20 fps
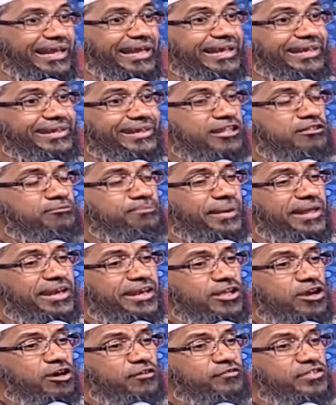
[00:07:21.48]
It is
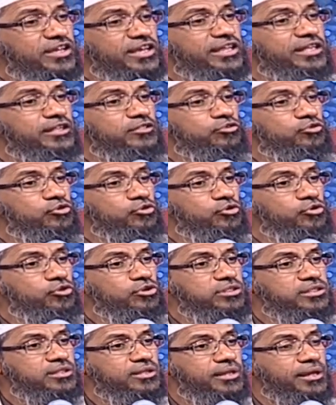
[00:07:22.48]
many of the
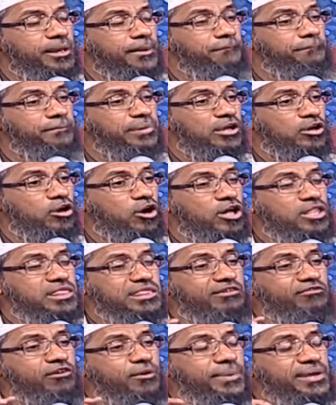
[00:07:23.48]
Hindus, because
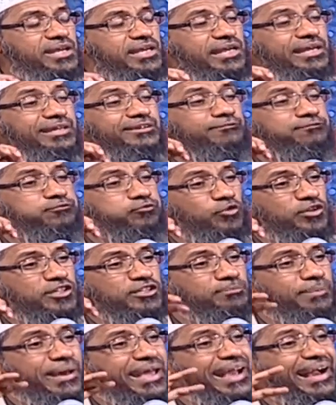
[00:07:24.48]
they were being
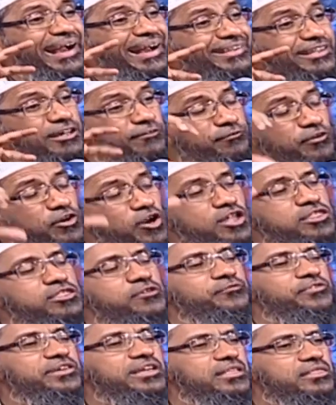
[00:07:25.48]
influenced by other
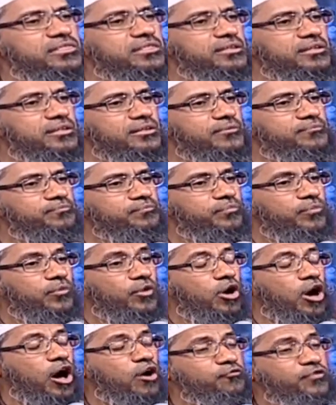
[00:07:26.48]
philosophies
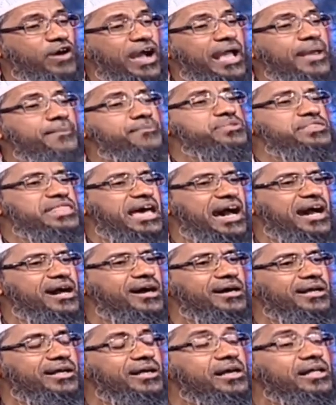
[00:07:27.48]
of
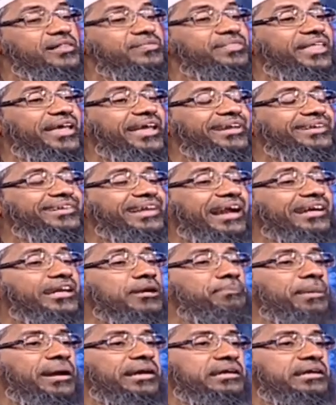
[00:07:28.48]
ahimsa, they started